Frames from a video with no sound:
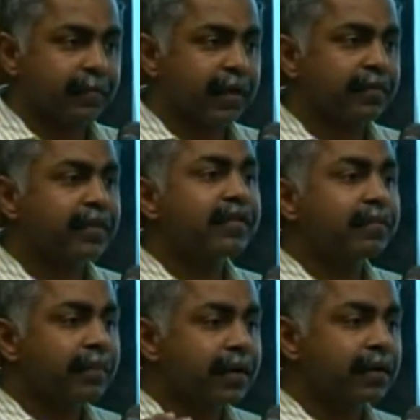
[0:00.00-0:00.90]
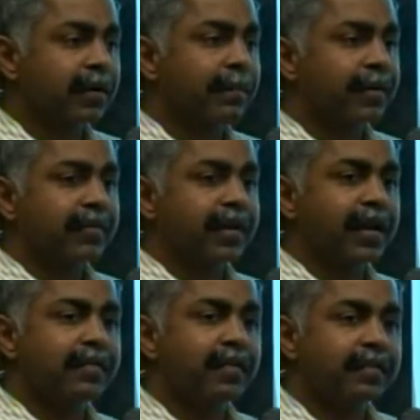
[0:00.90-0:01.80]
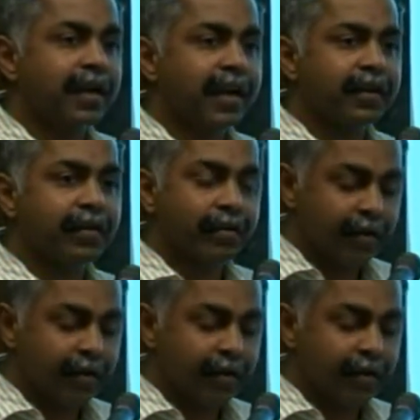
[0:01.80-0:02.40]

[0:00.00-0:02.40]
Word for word: But this uh, compulsory license granted on a